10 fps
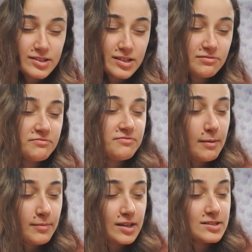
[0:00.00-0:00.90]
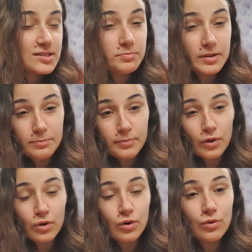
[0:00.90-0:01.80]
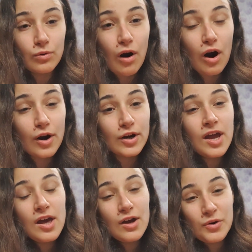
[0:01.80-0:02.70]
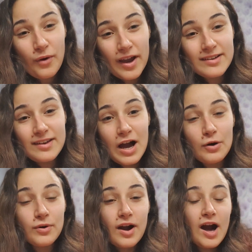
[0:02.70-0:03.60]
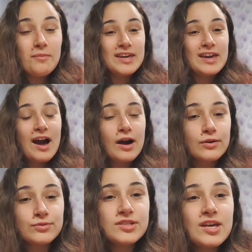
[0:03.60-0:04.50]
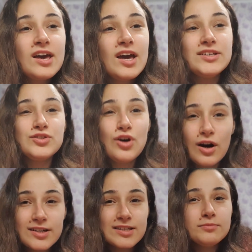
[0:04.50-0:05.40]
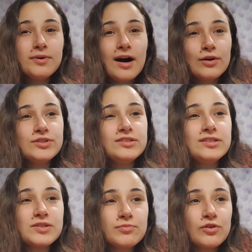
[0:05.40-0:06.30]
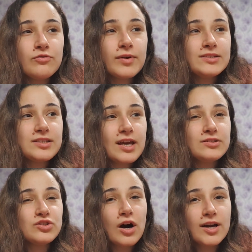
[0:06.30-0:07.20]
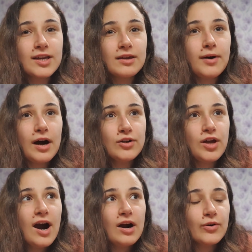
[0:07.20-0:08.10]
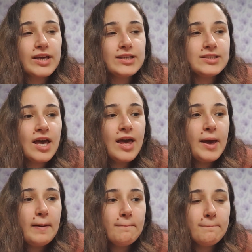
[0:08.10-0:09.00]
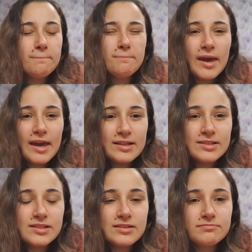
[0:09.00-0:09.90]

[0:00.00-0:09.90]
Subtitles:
feminist people who are right now coming out and talking about this movement and talking about how it made